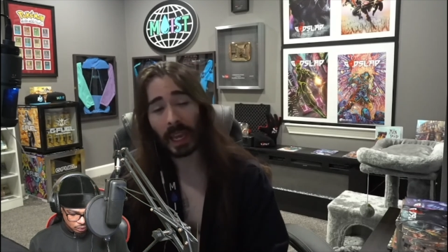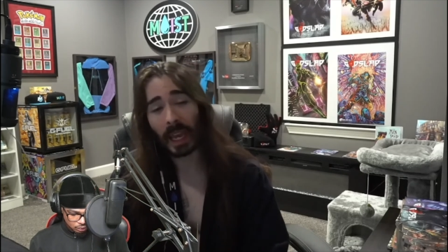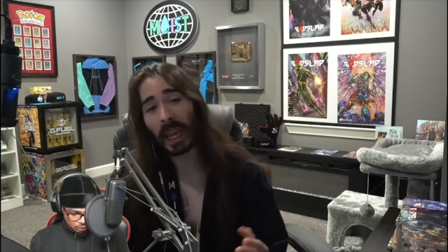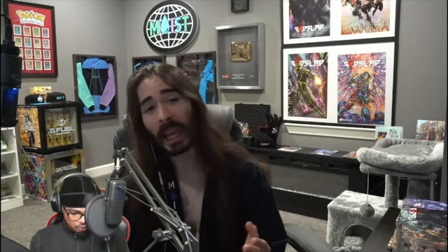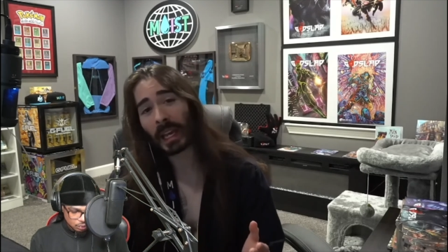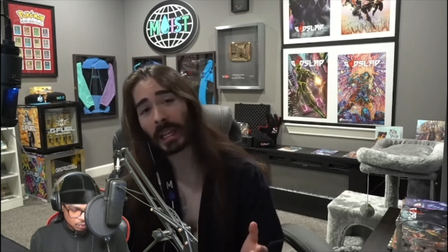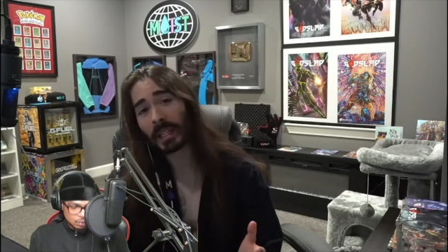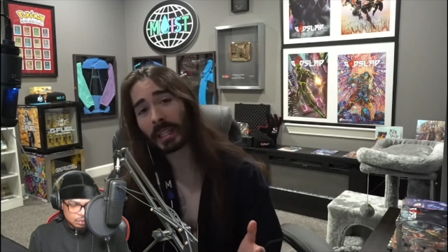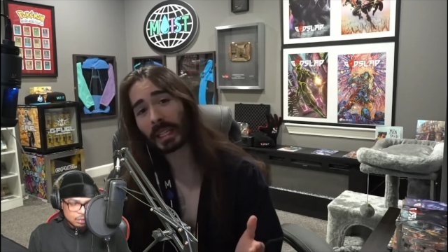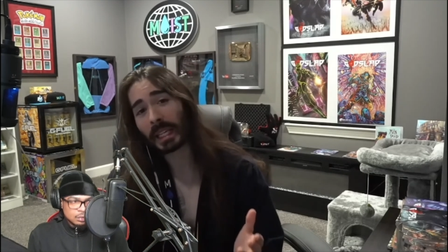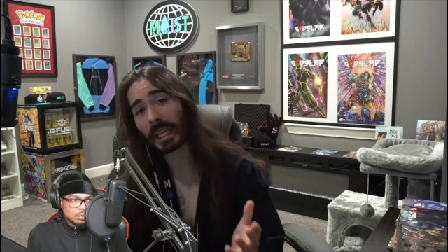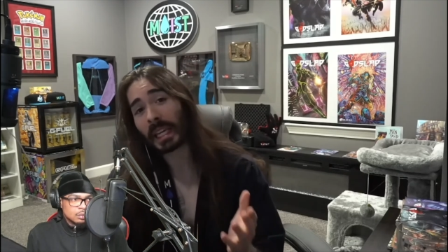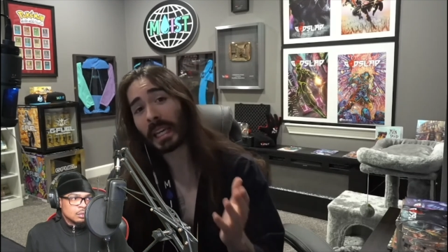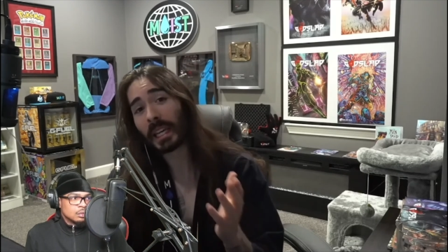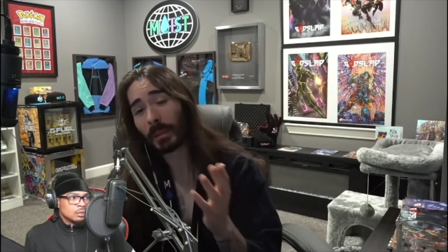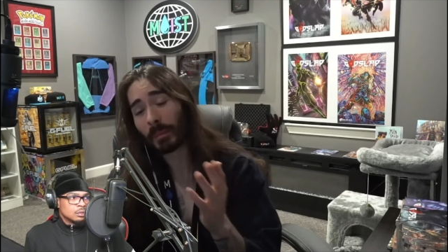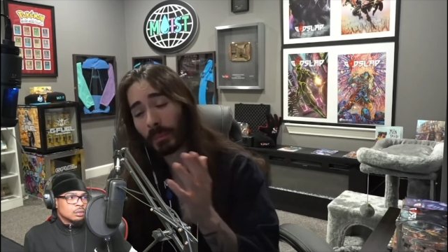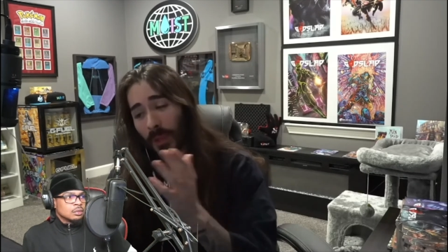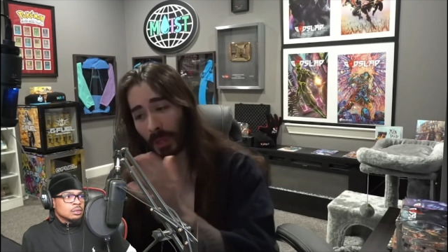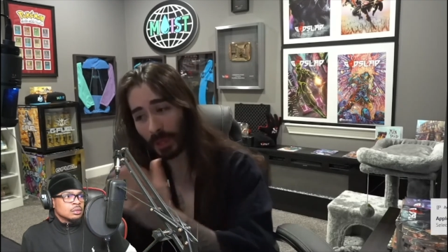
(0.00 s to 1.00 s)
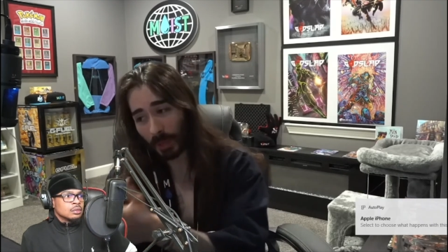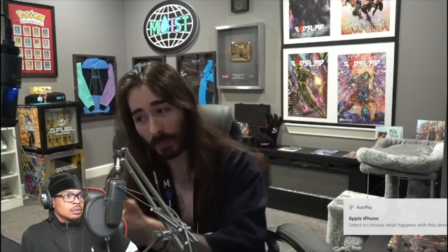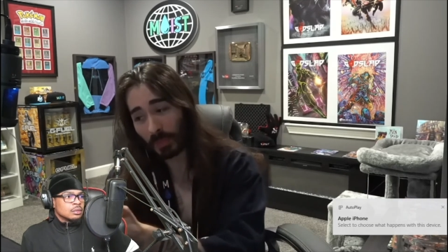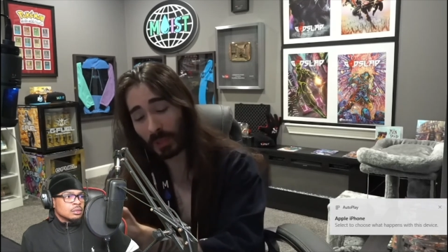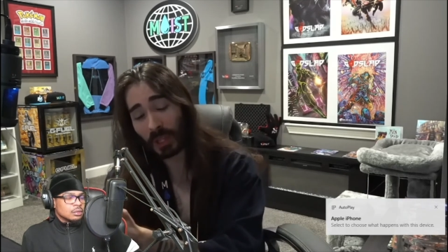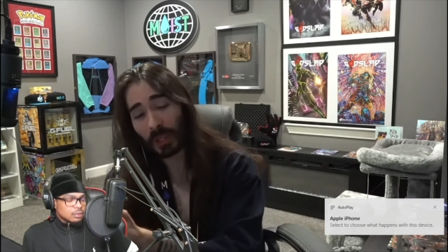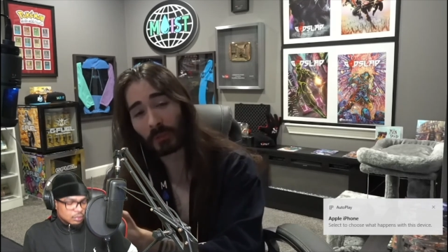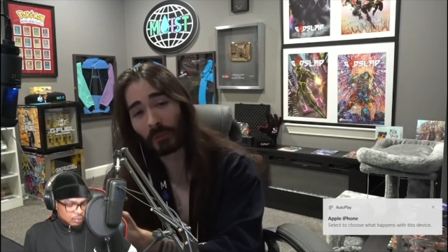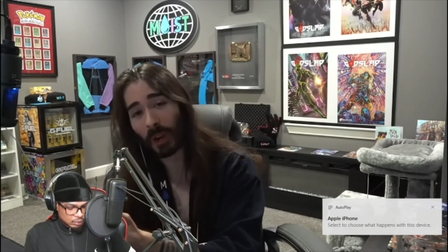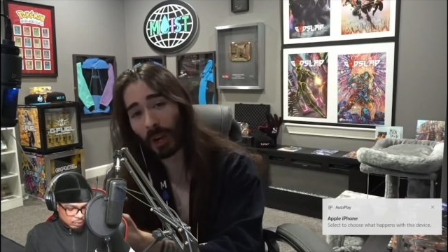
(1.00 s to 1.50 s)
And him
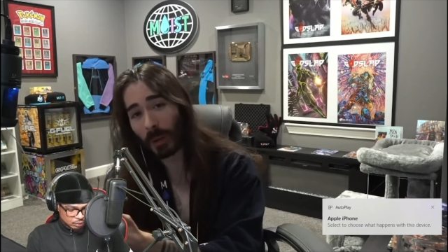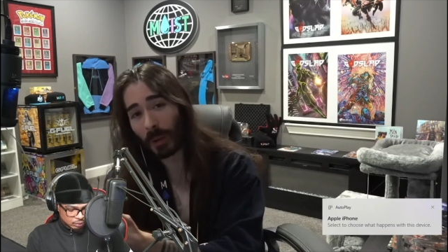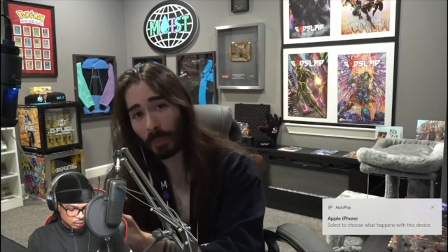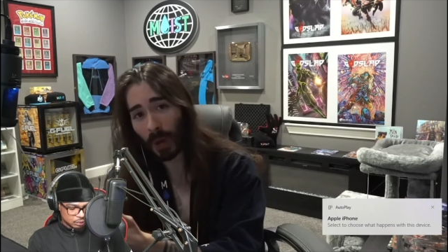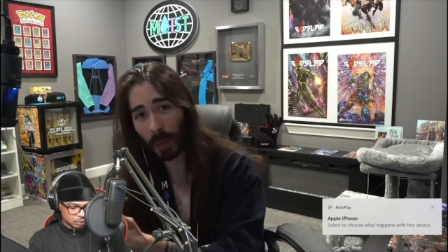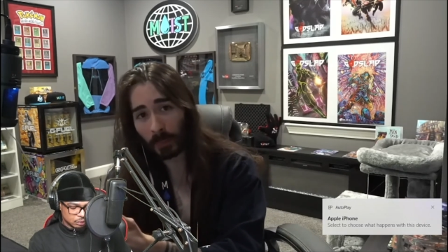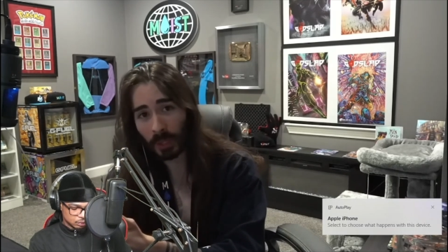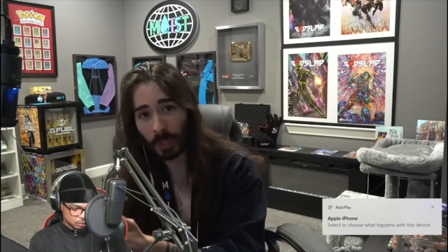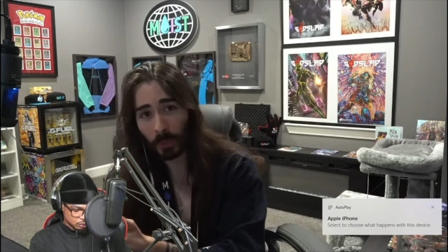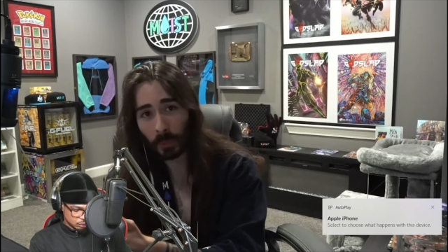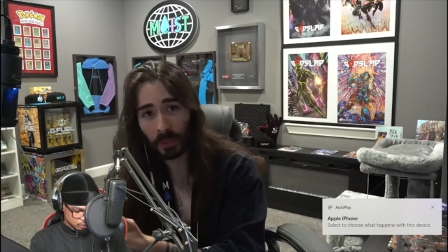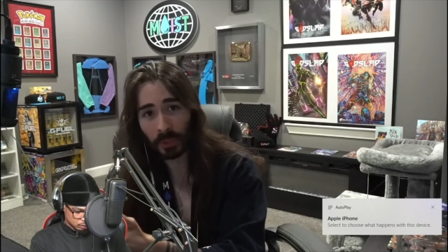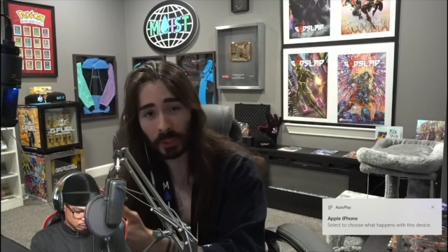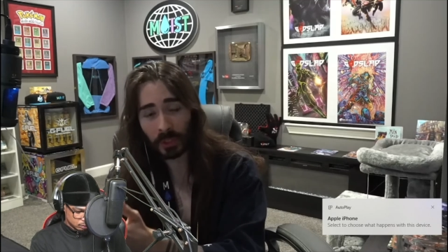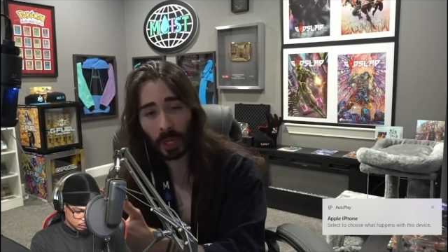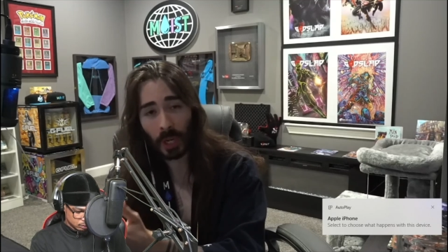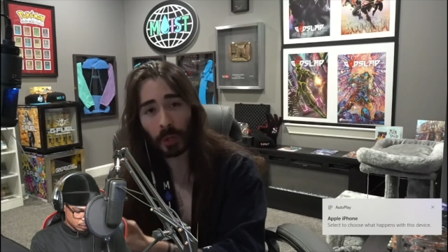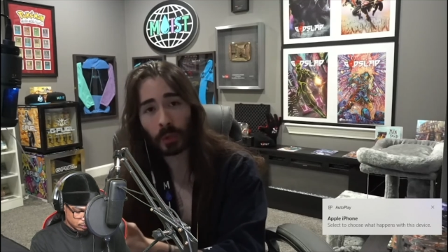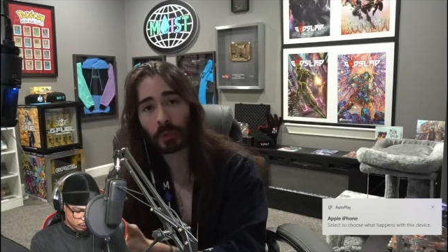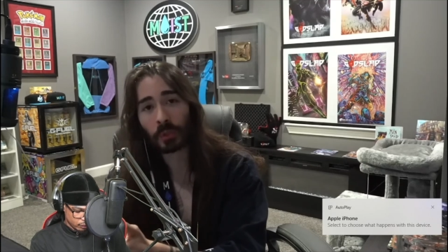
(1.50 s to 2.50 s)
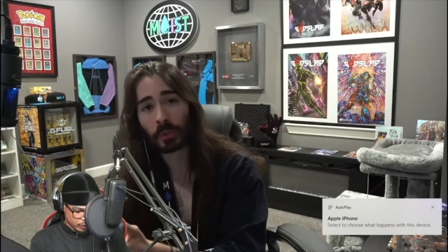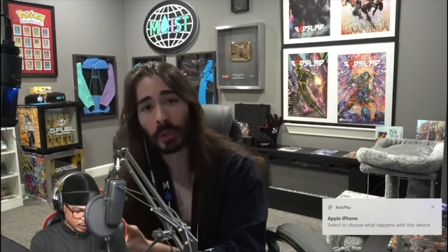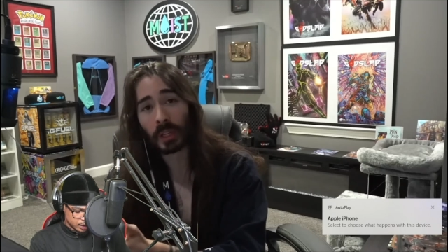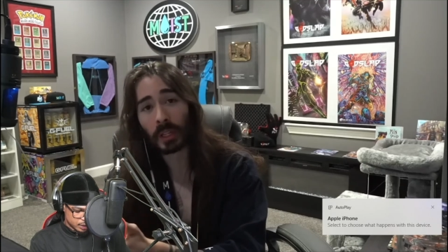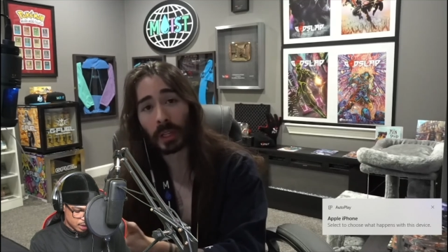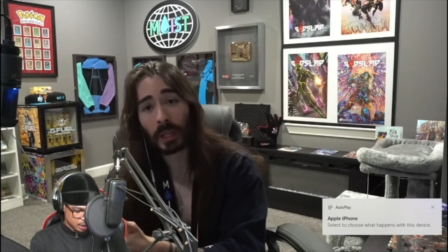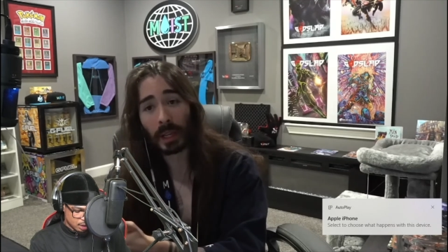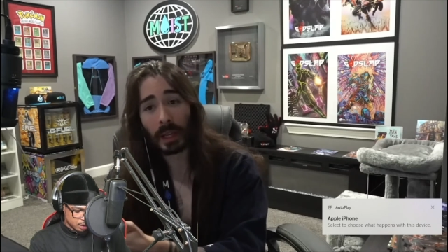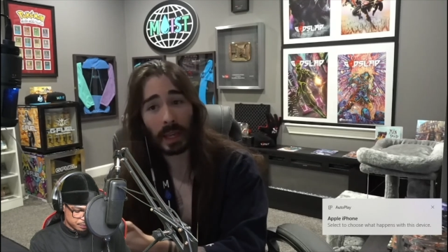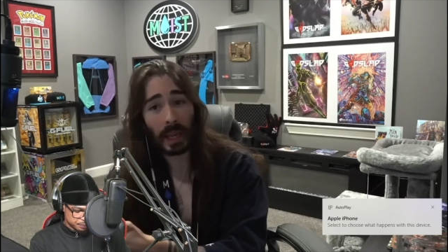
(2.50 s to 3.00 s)
being very public with his
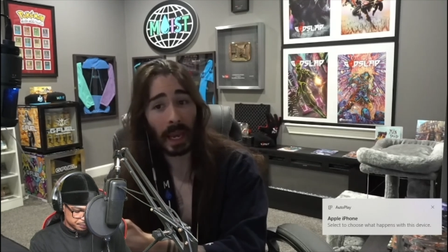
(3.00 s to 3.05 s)
cuckoldry